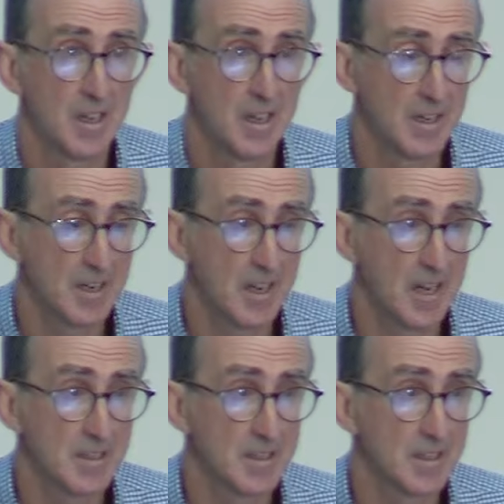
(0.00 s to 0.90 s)
and
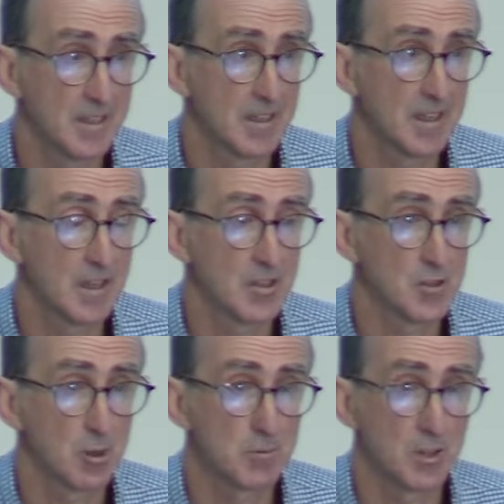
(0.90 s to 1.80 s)
handing a
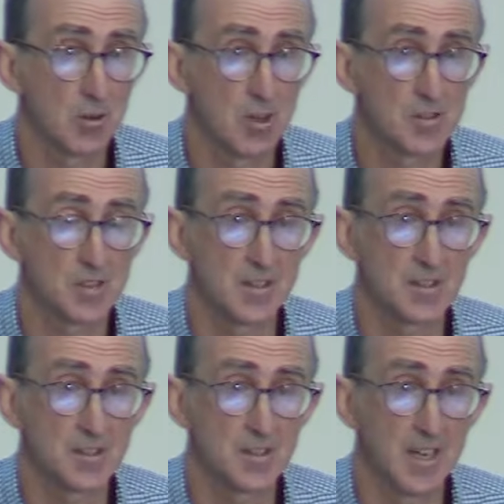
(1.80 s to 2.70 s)
script across at
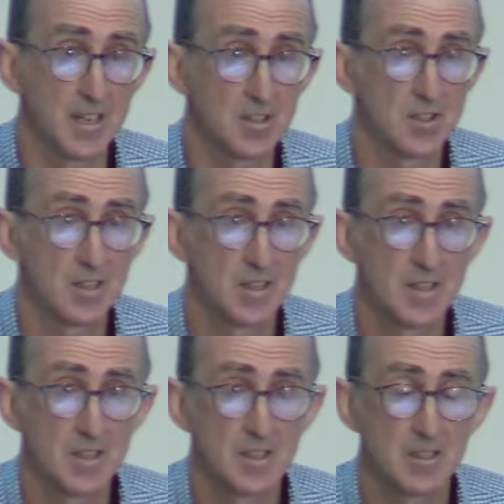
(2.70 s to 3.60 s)
this stage
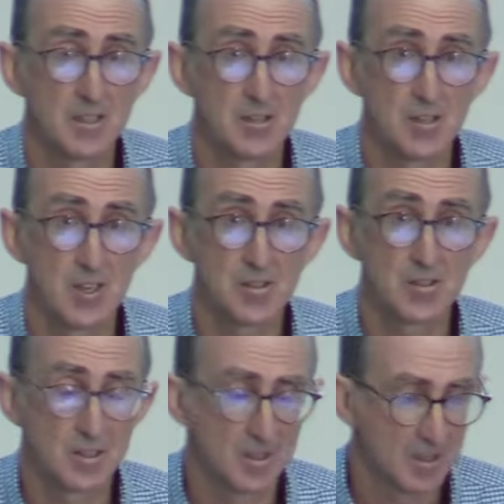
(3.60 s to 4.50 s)
is just